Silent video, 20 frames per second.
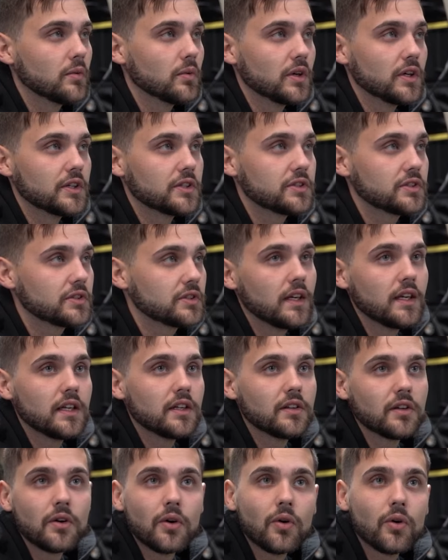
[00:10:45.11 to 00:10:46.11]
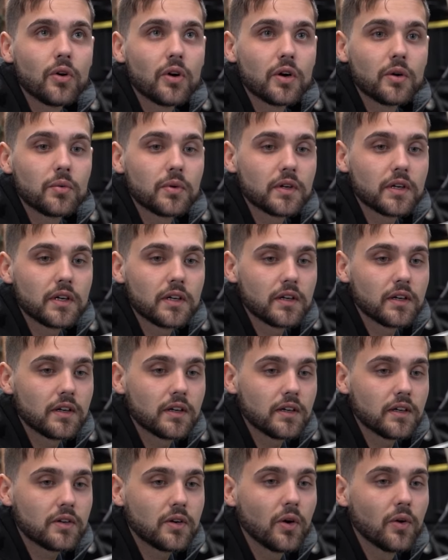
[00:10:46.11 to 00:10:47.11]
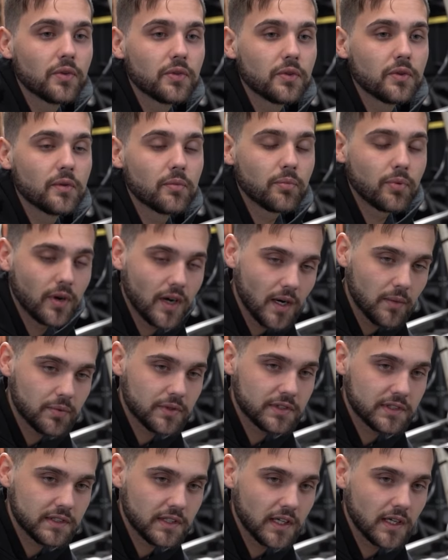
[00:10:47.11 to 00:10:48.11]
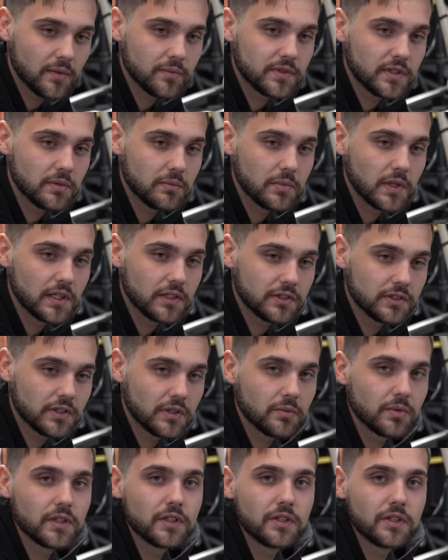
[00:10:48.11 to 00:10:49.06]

which either or, we're gonna go through the proper steps and make sure we